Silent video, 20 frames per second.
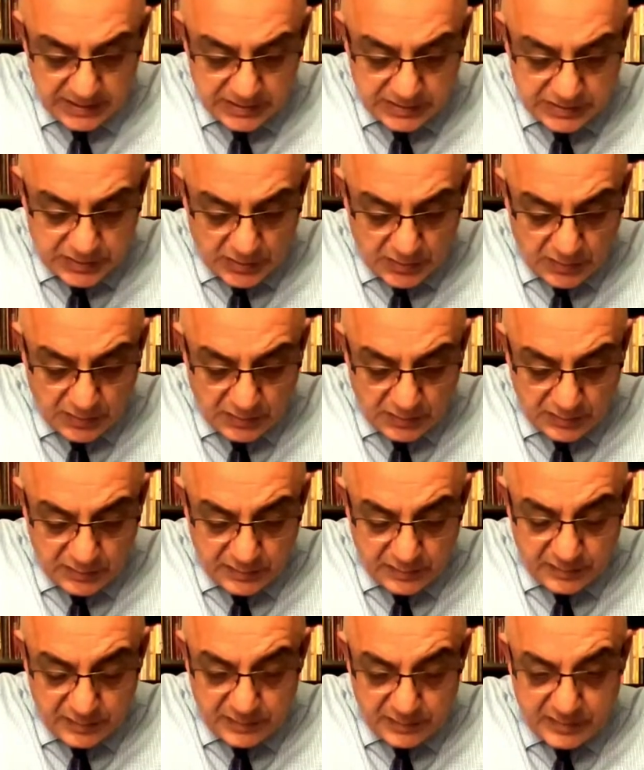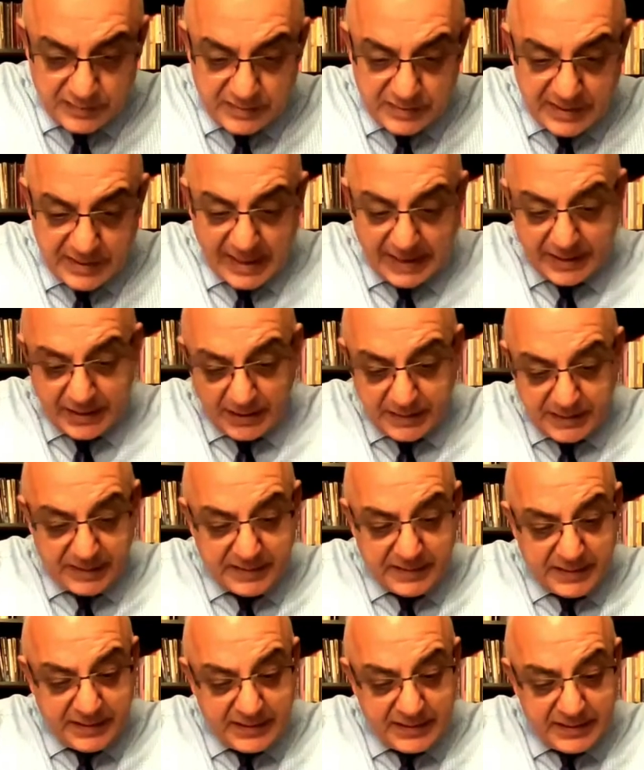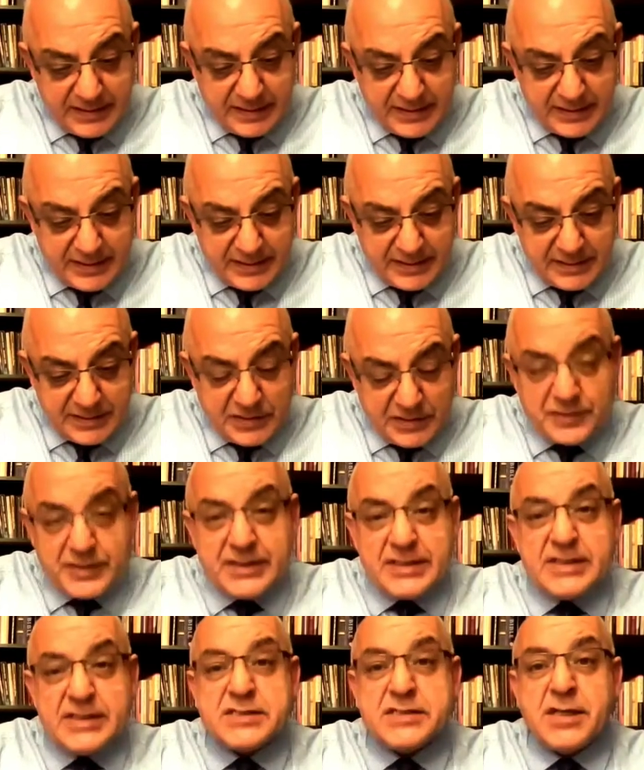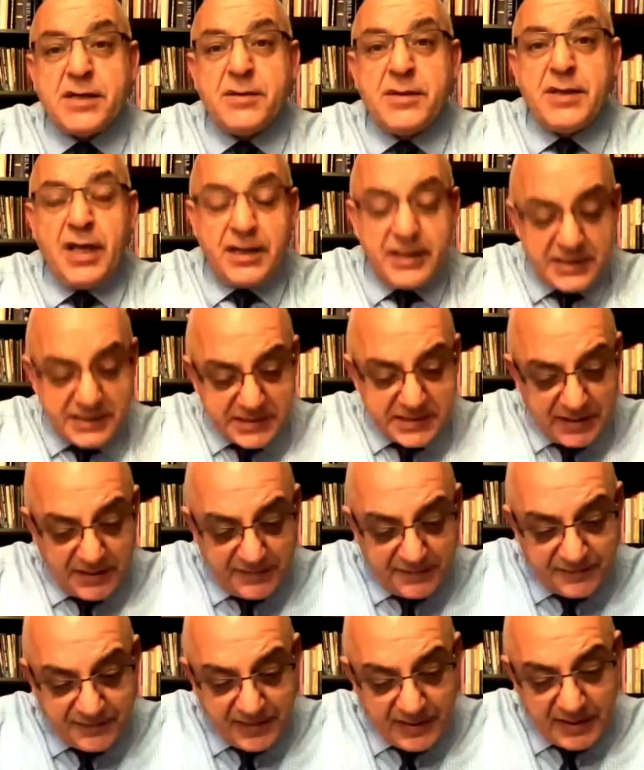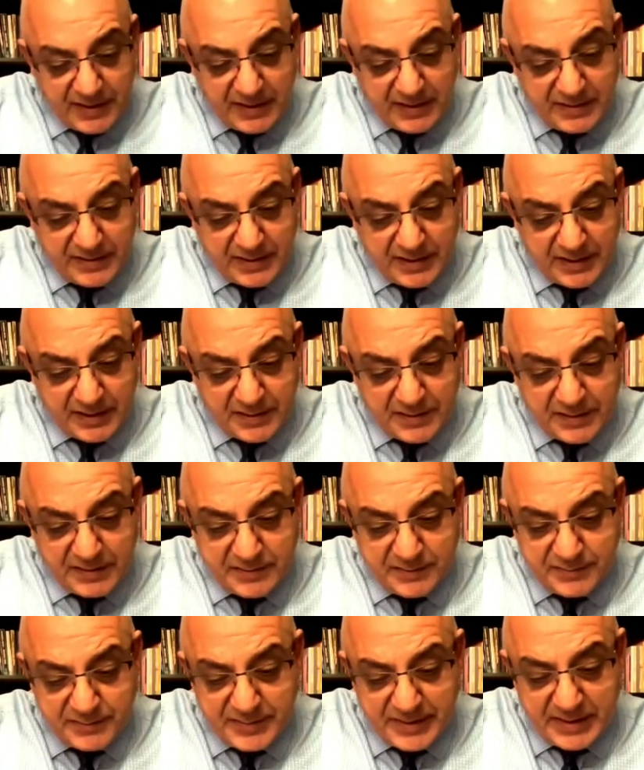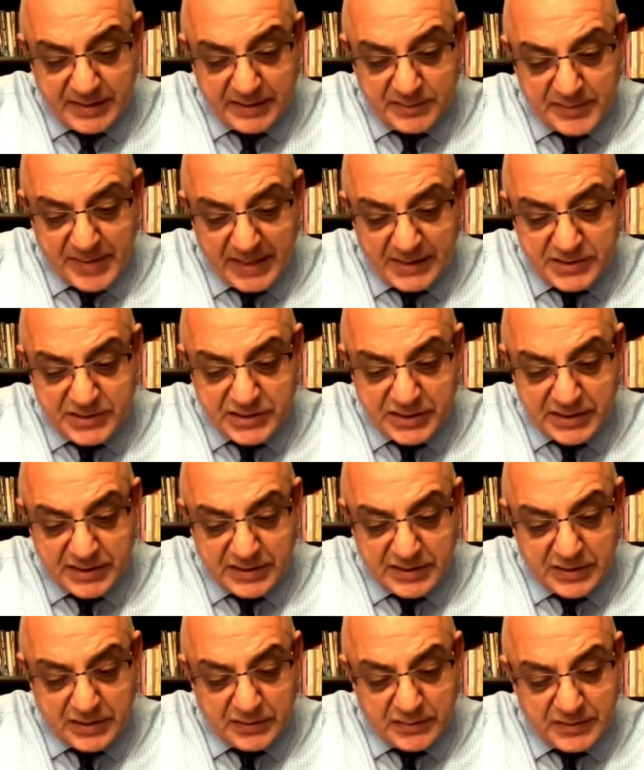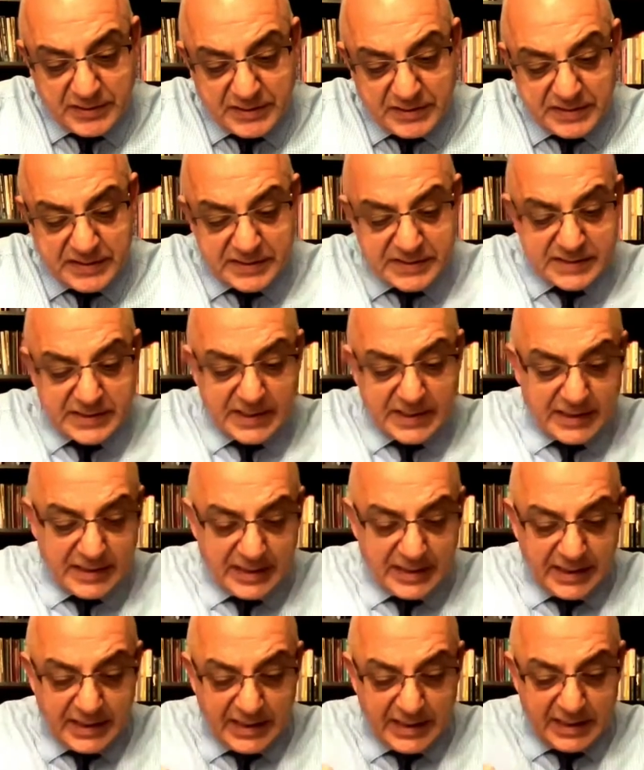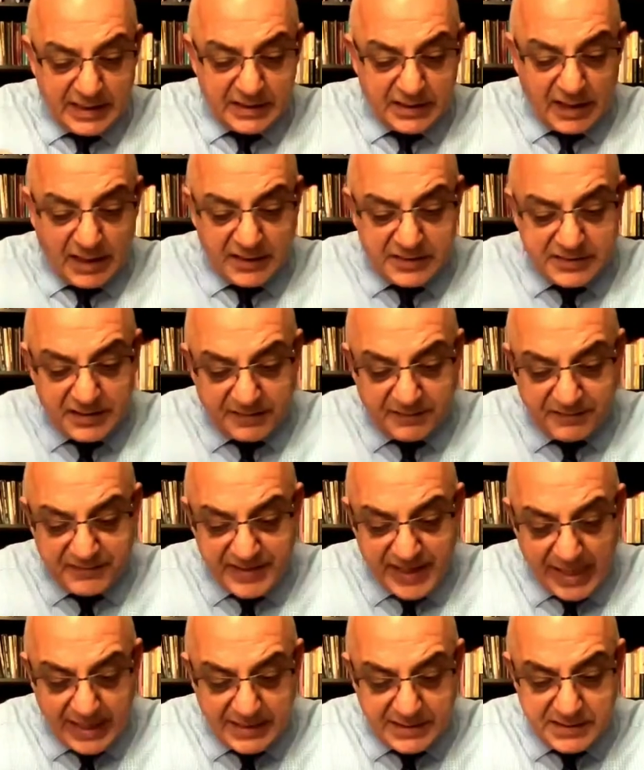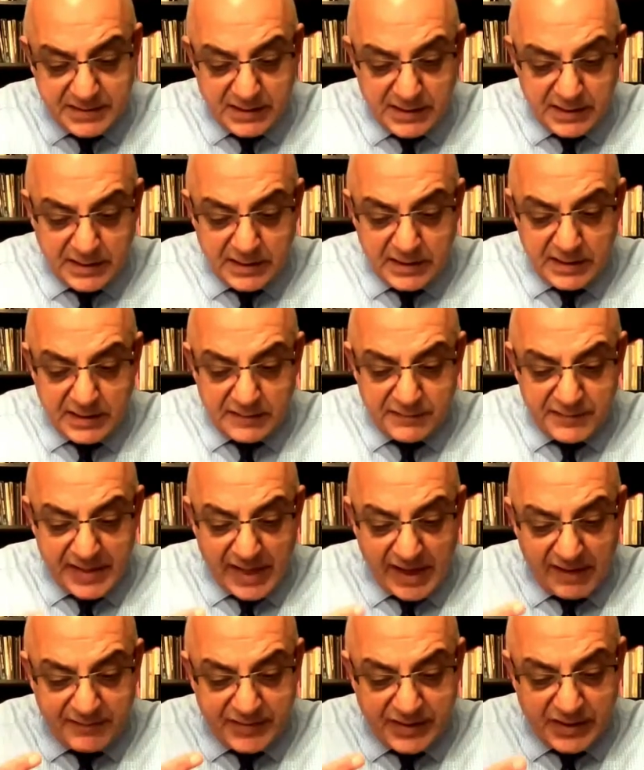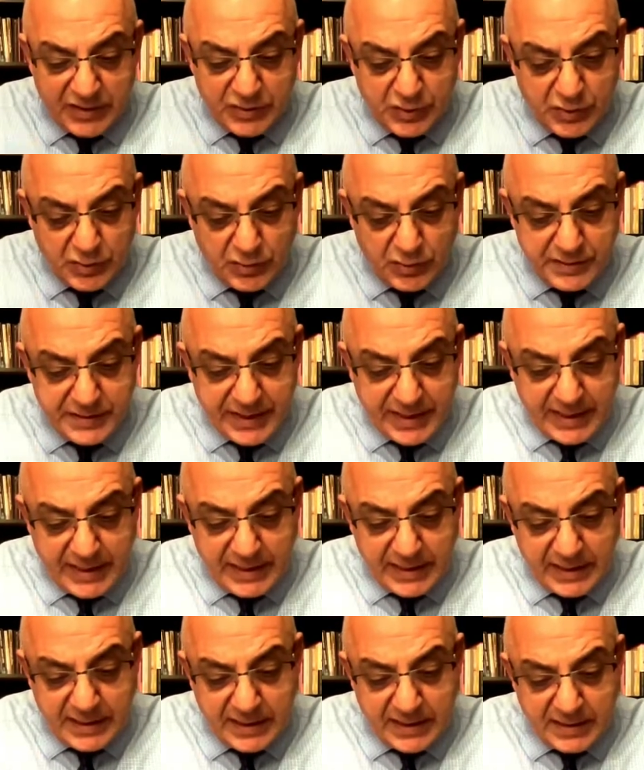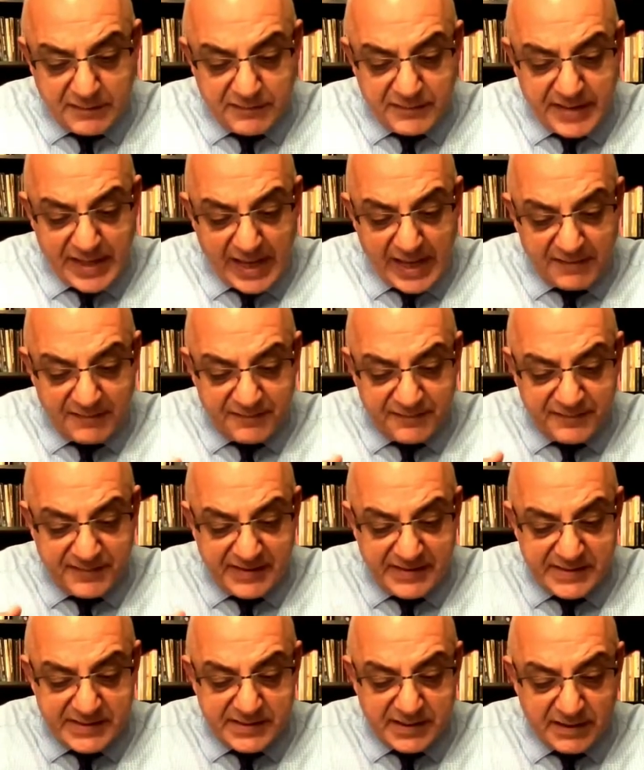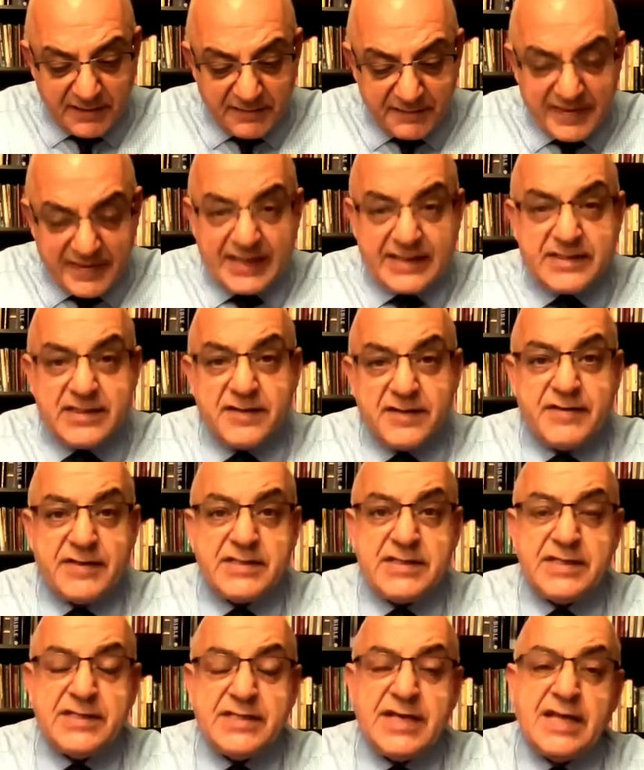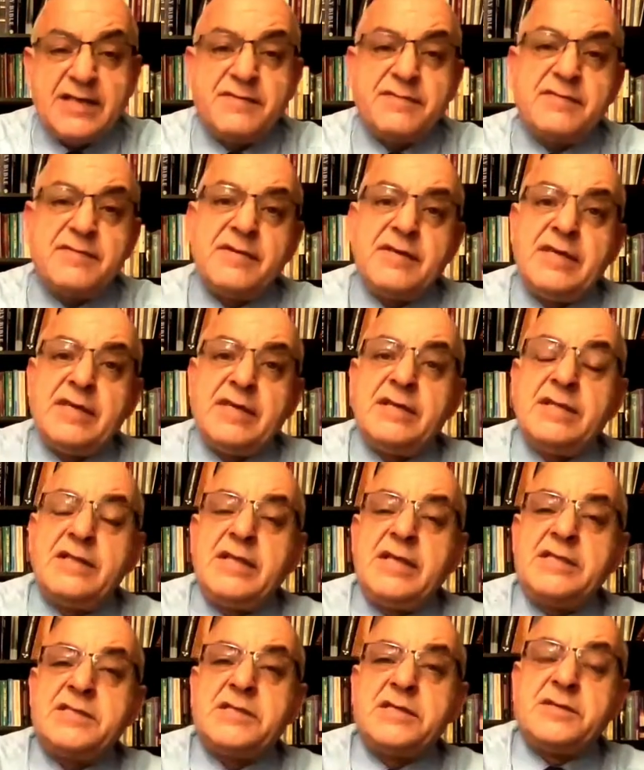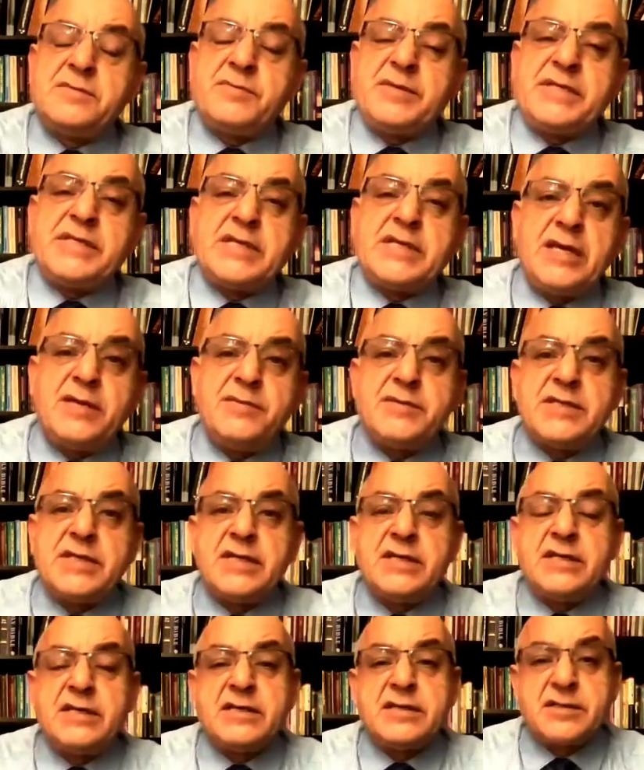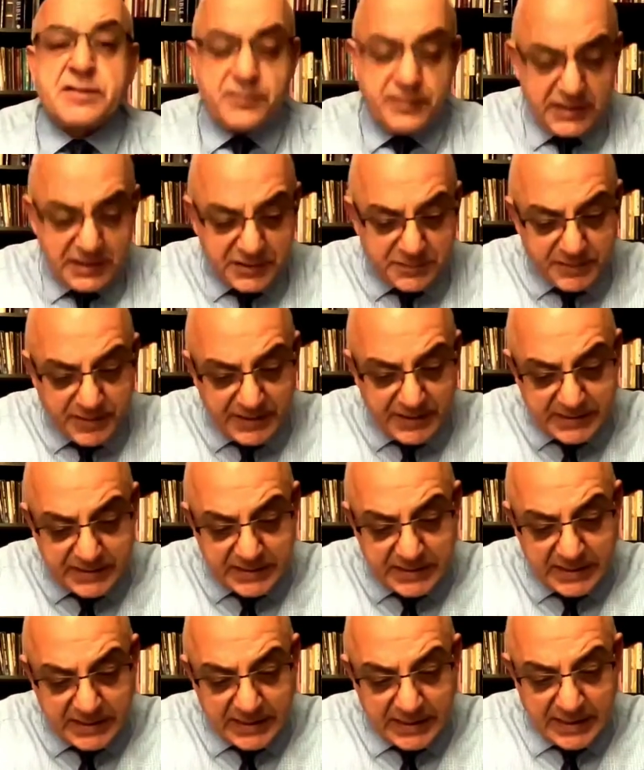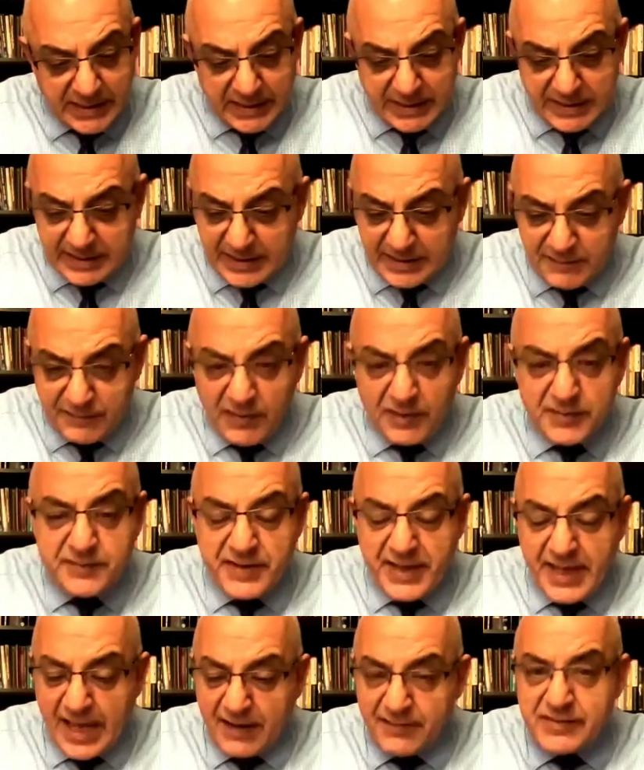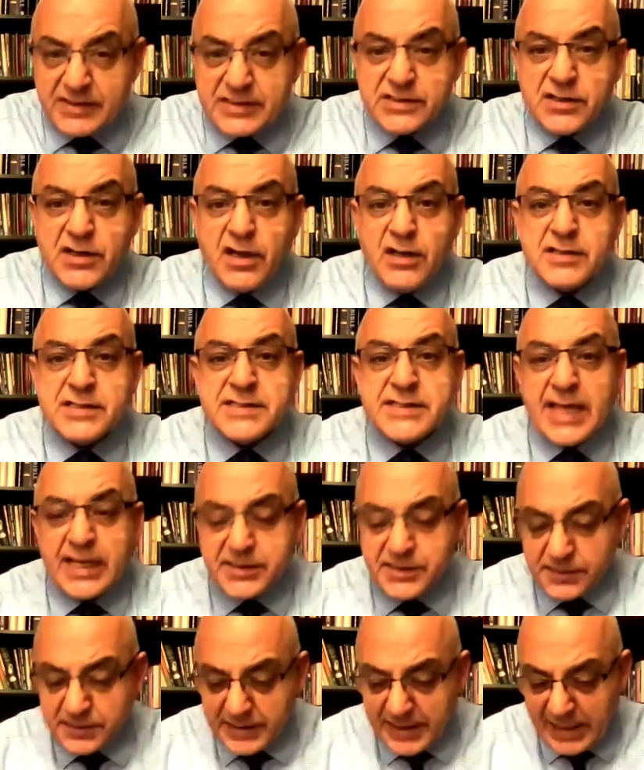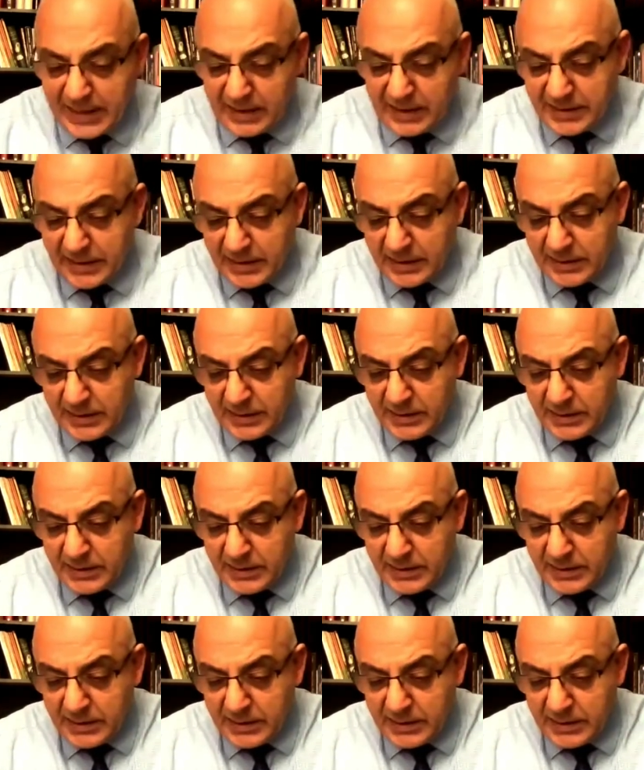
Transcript: so another, during this time, a lot of stuff are being mentioned. There is the Night of Yalda, we have the Yule Day, we have Feast of Nativity that later became the Christmas. Then what we have is called Saturnalia.